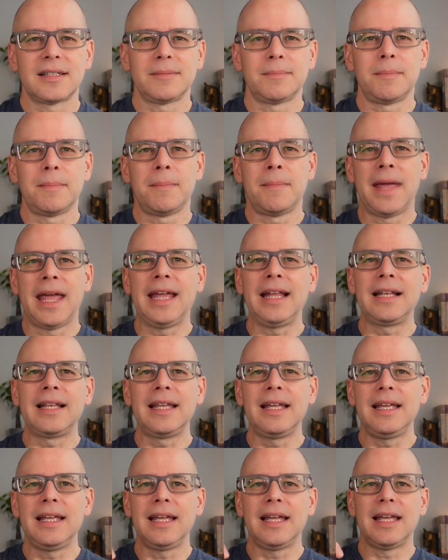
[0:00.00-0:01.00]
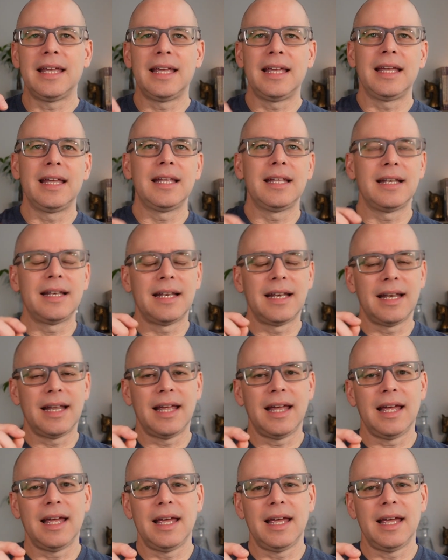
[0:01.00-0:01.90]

mainly in